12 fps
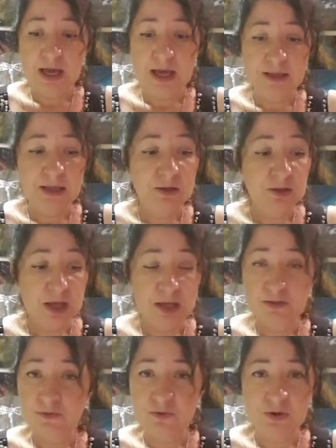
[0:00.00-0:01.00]
and they'll
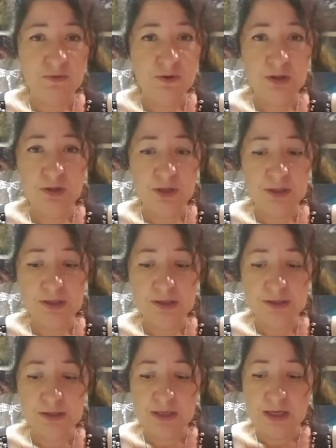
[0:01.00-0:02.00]
last forever like
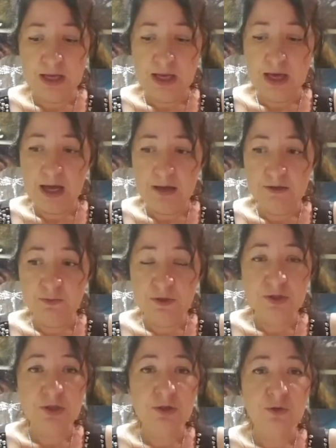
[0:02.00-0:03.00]
this,
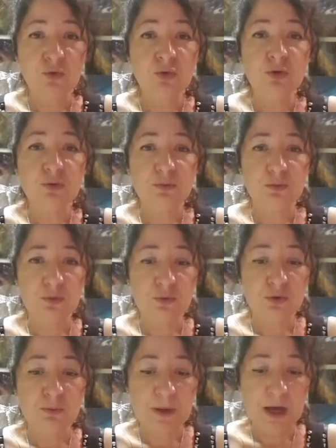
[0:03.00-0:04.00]
especially
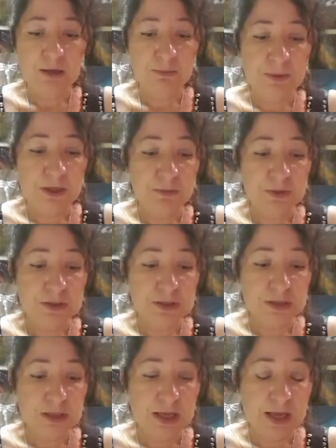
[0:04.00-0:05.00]
good powder pigments.